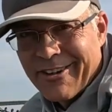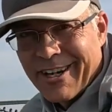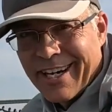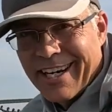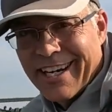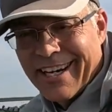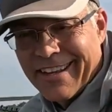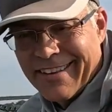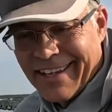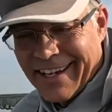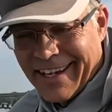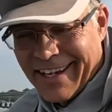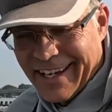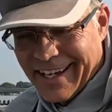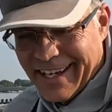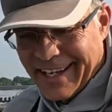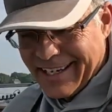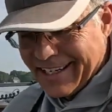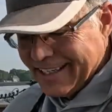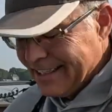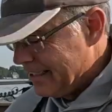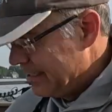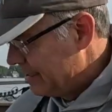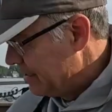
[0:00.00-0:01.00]
right on the
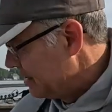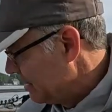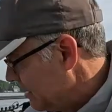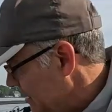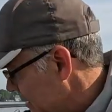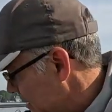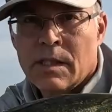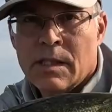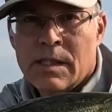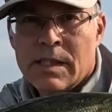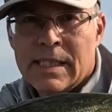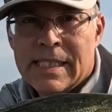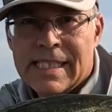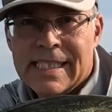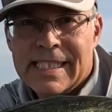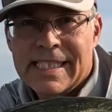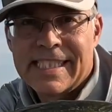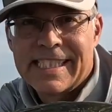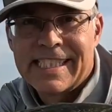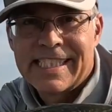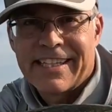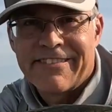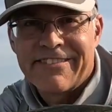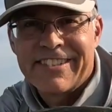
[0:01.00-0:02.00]
head.
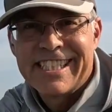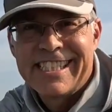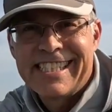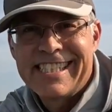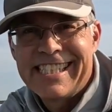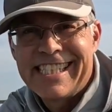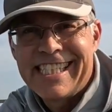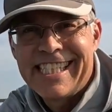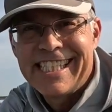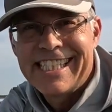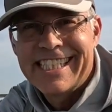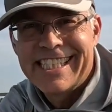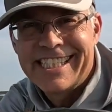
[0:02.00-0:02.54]
17